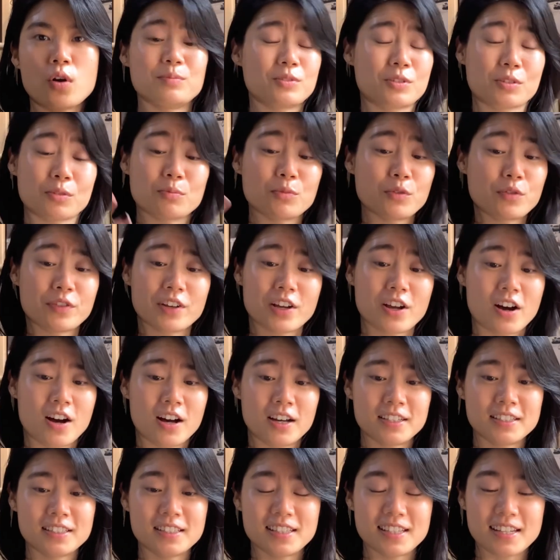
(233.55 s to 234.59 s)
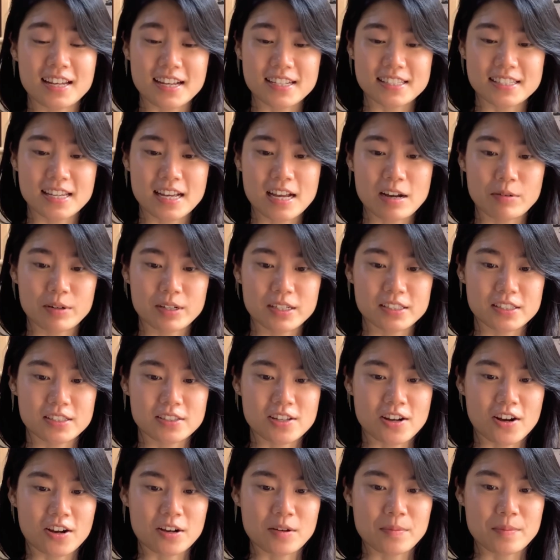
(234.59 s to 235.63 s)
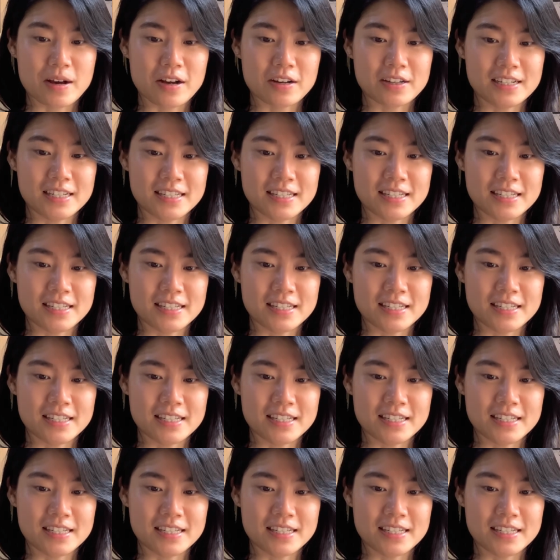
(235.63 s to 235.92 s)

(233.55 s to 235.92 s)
So moving on, the next thing I wanted to talk about